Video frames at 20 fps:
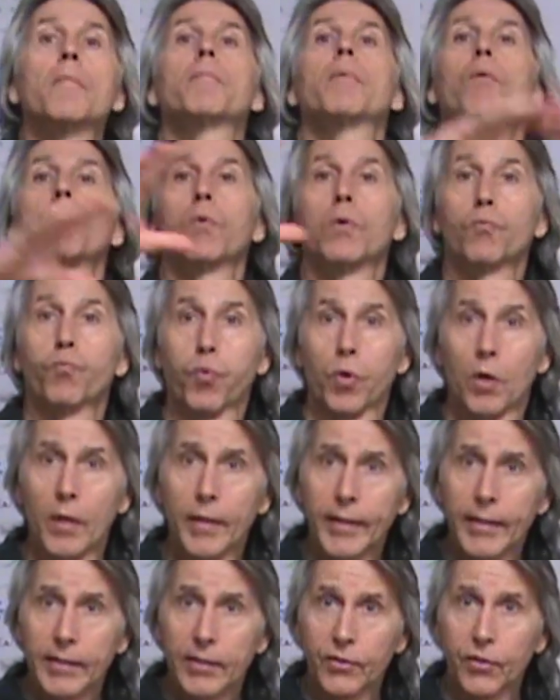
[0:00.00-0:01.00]
But what we're
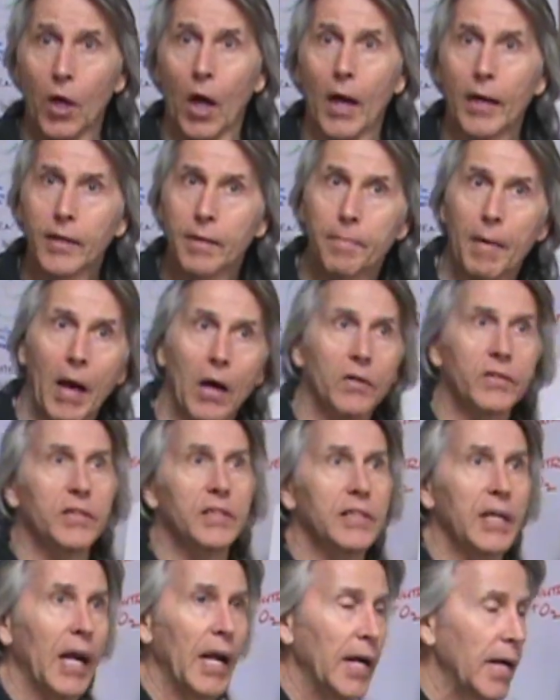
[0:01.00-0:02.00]
going to talk about
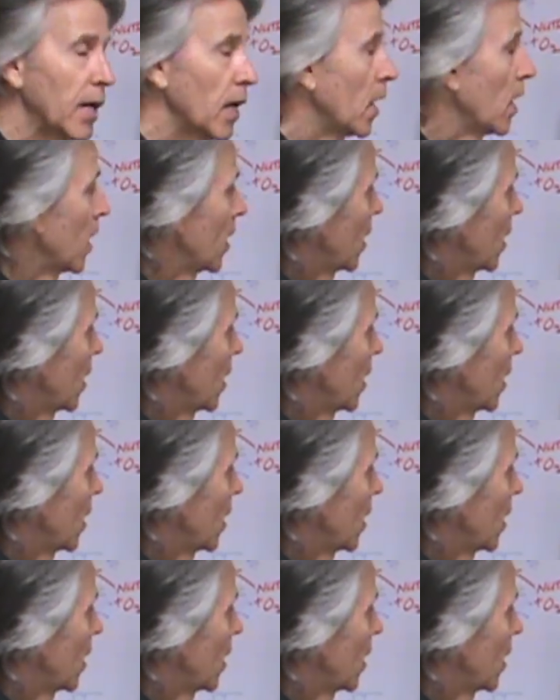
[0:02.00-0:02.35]
today